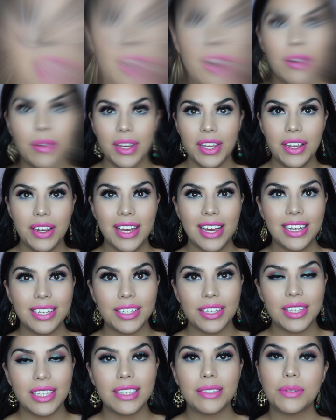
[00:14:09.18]
Alright guys,
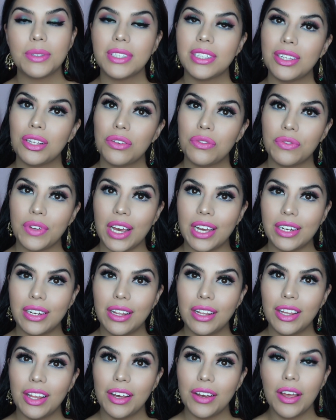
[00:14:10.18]
so this was the
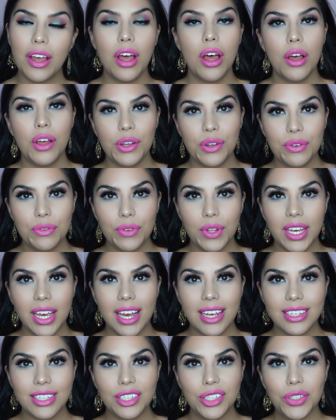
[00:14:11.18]
final look. Hopefully
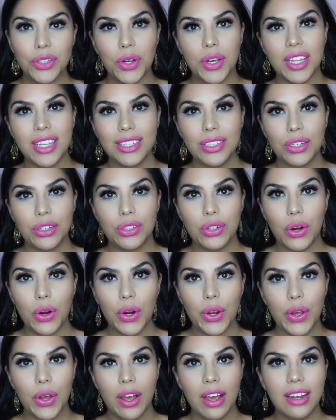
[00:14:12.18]
you guys enjoyed this
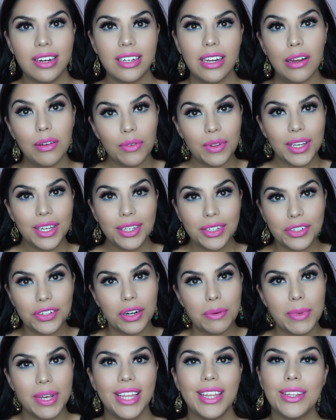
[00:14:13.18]
tutorial. I definitely
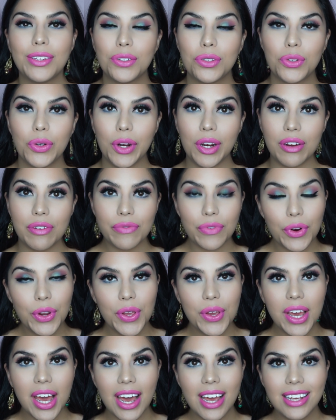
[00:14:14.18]
enjoyed making this tutorial for you
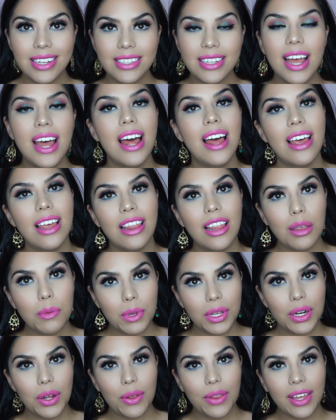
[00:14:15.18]
guys. Let
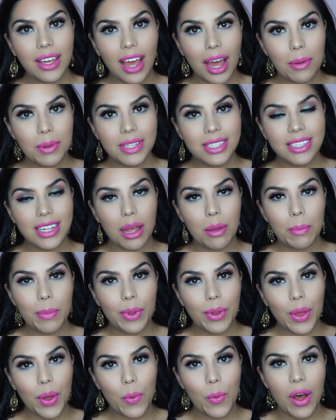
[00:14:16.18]
me know in the comments down
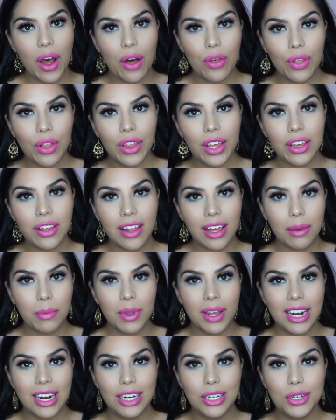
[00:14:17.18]
below what other look like
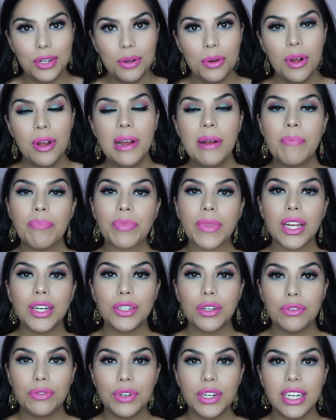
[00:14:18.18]
me to do.
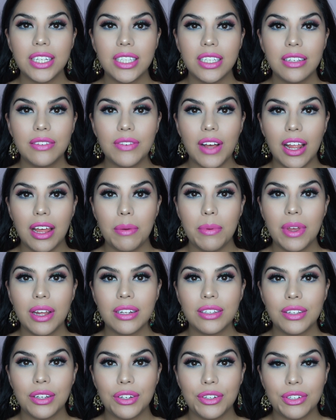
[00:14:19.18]
Don't forget to follow me on
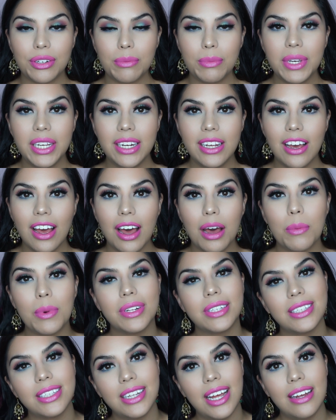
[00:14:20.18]
social media. I'm on
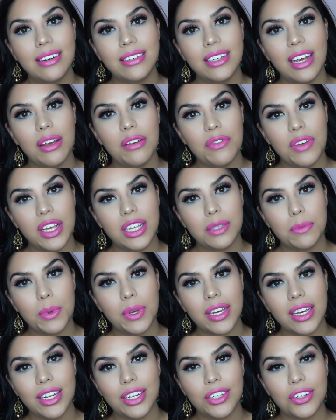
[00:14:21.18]
Snapchat, Facebook,
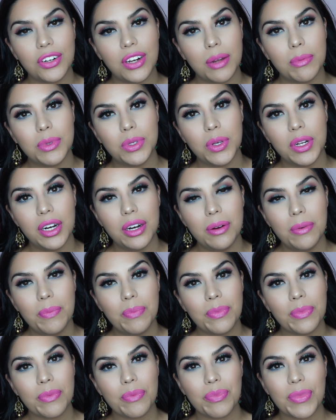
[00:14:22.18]
Instagram, Twitter.
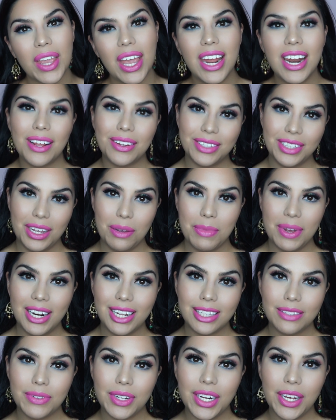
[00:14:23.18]
And I'll see you in my
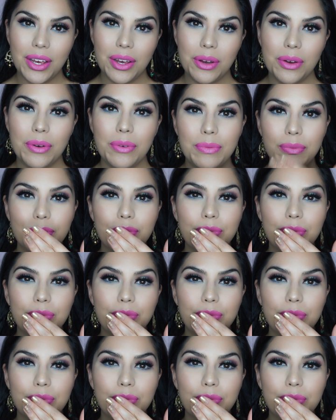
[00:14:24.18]
next video.